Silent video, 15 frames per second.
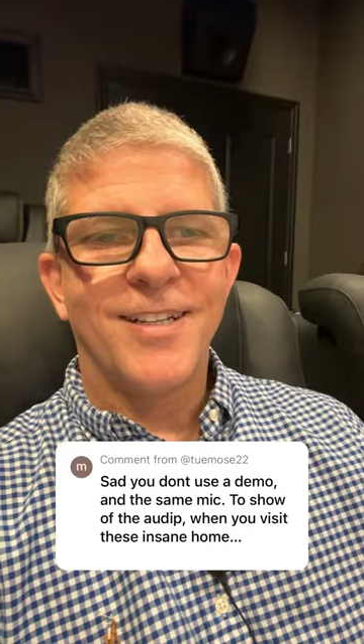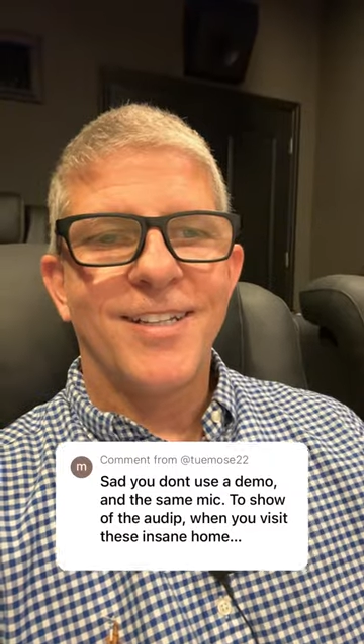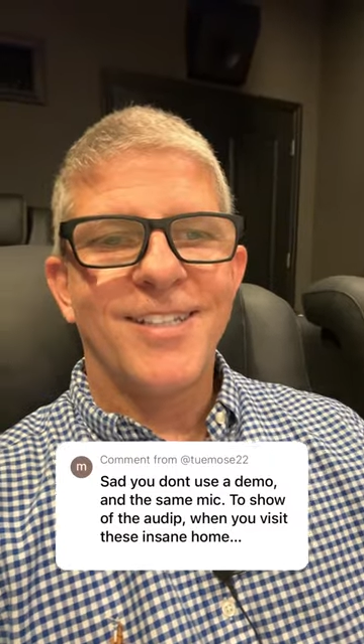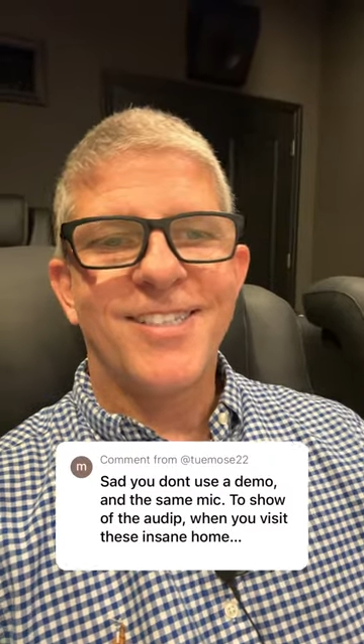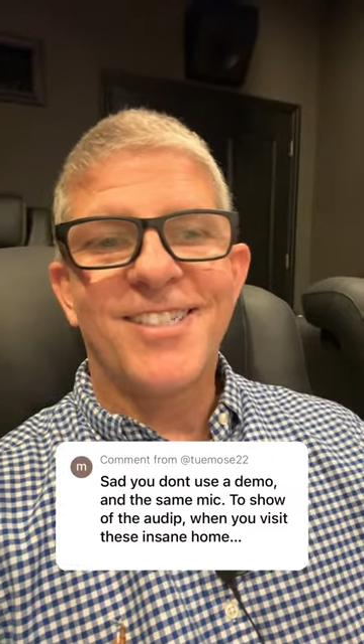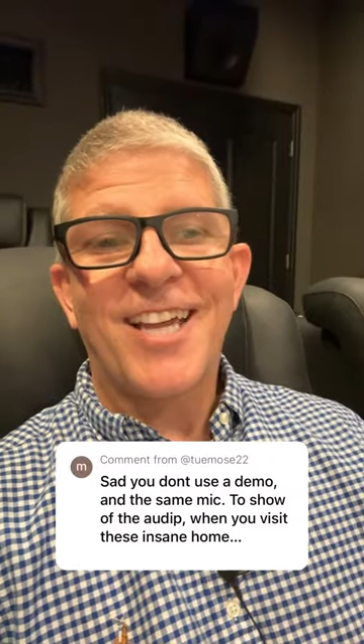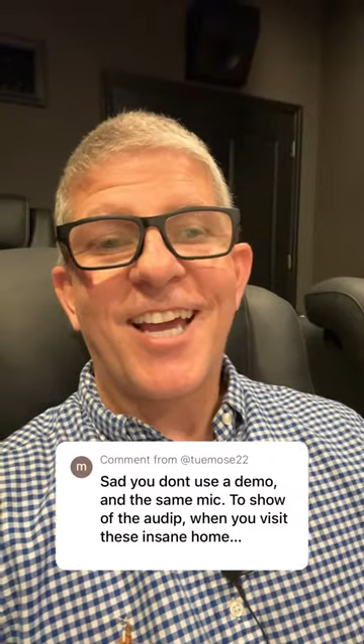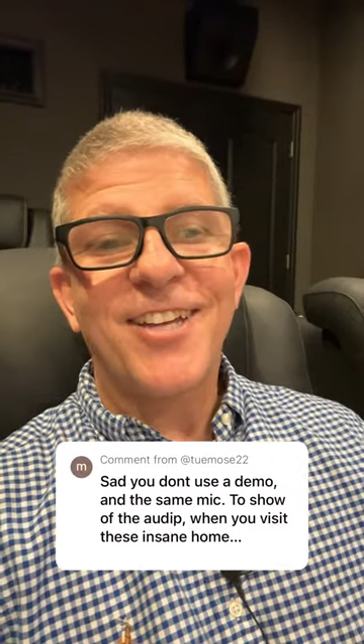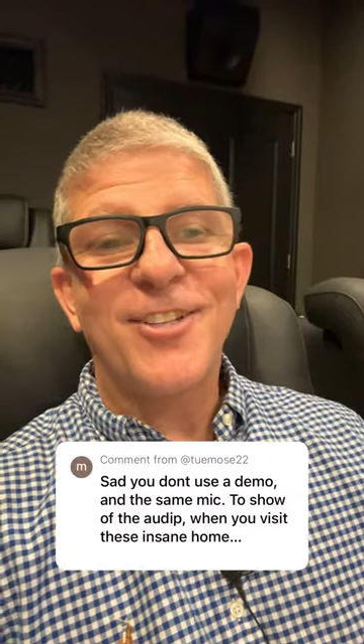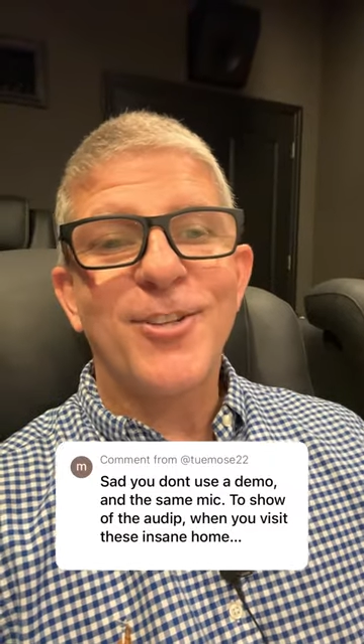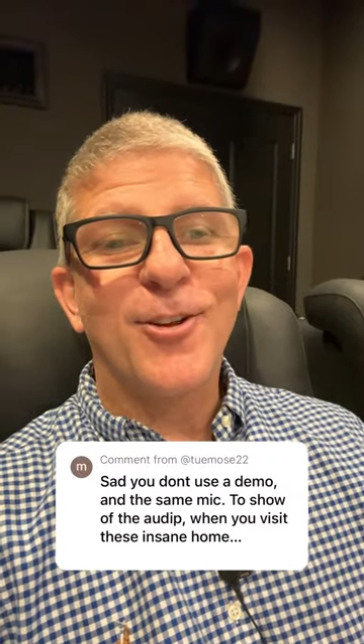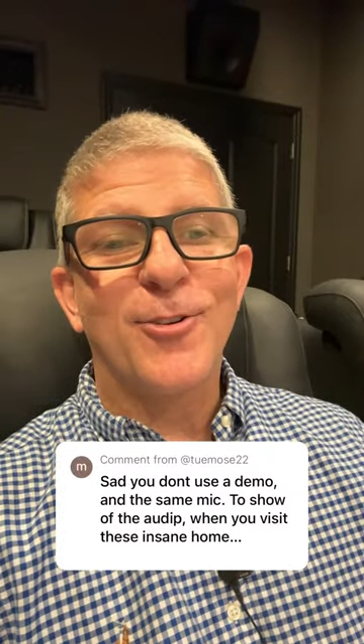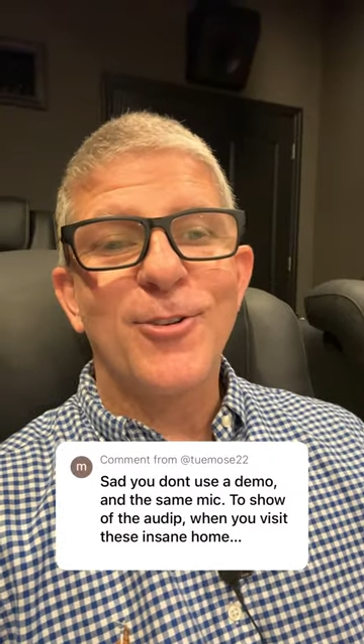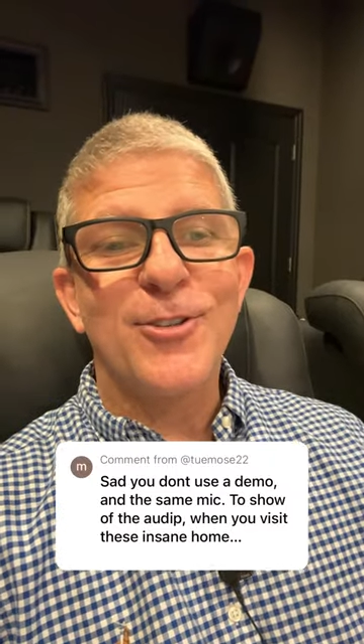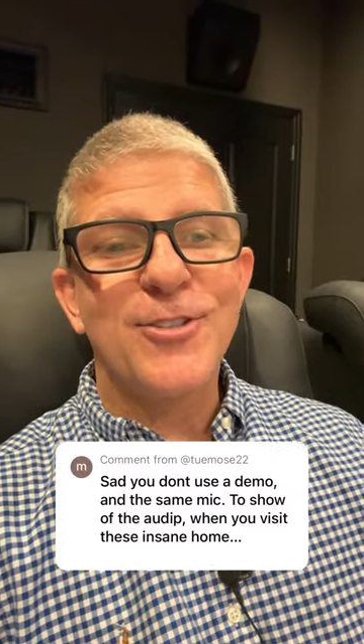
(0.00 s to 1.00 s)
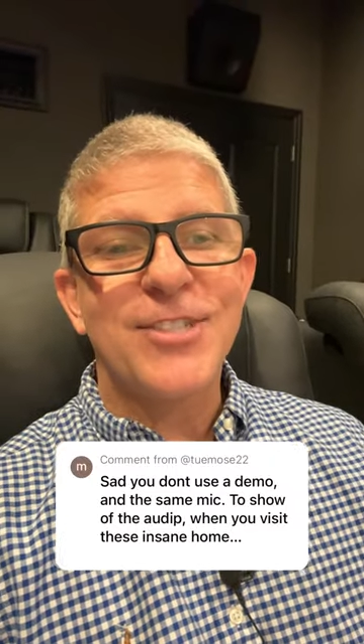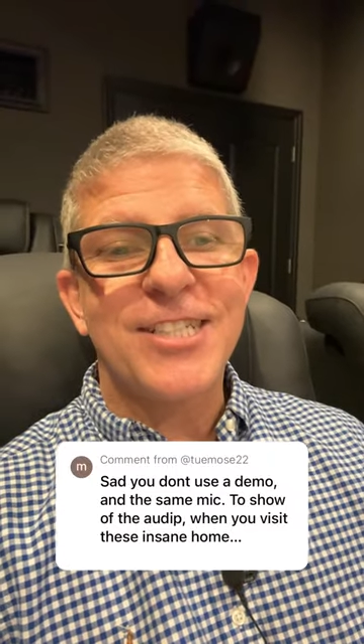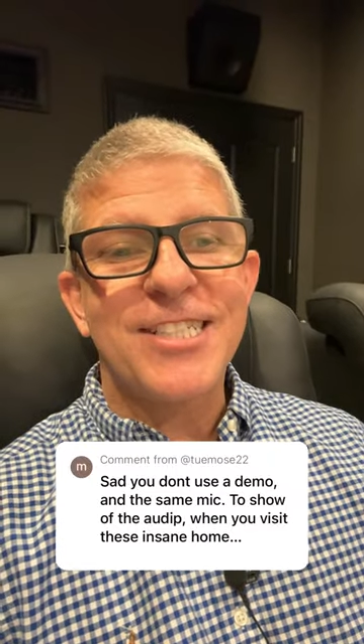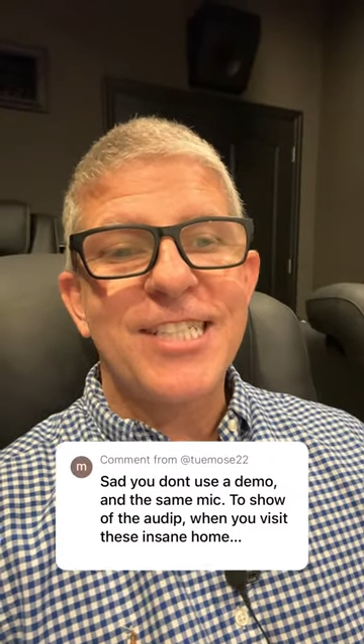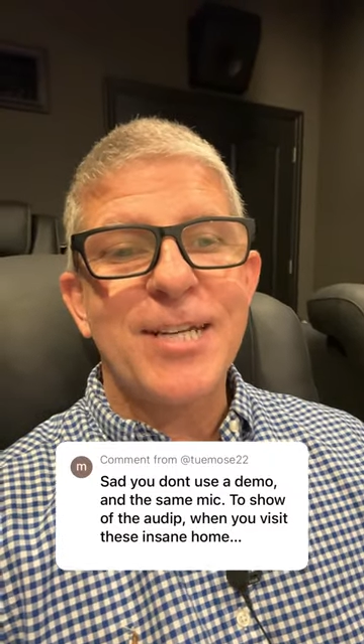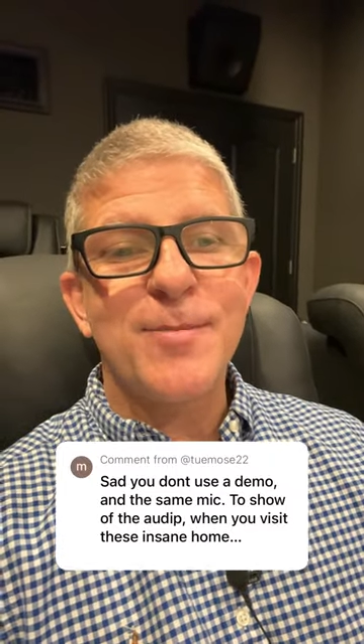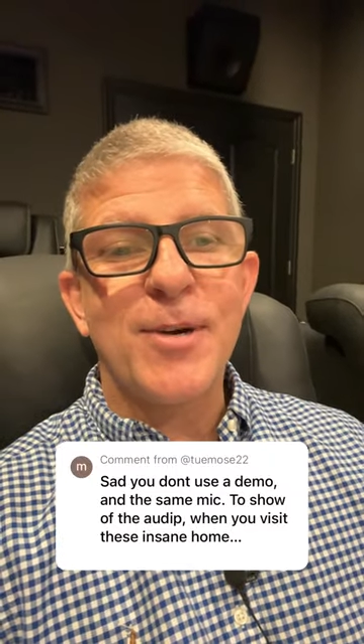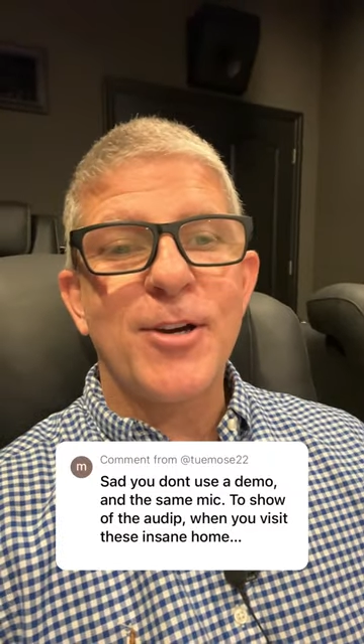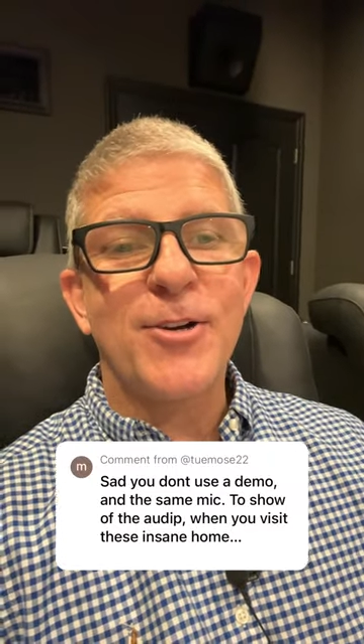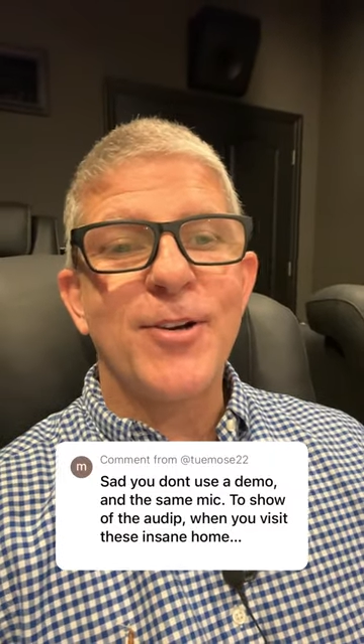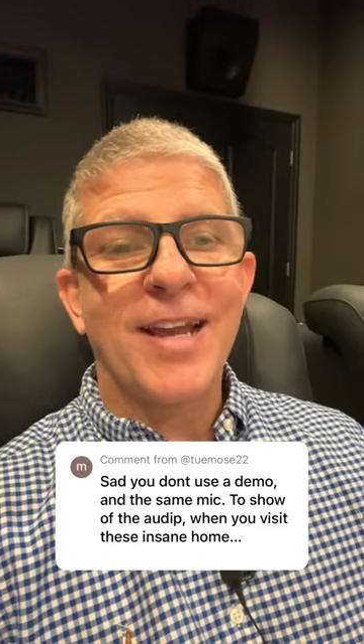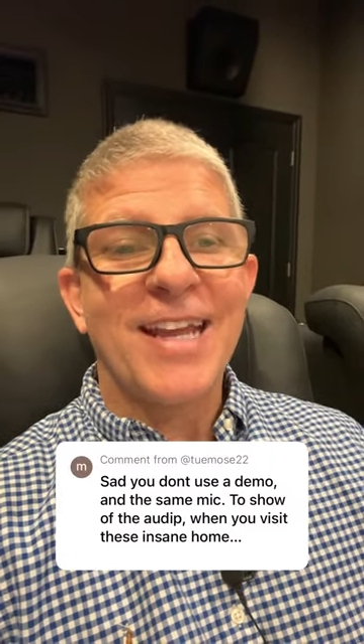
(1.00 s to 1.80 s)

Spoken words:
Sad you don't use a demo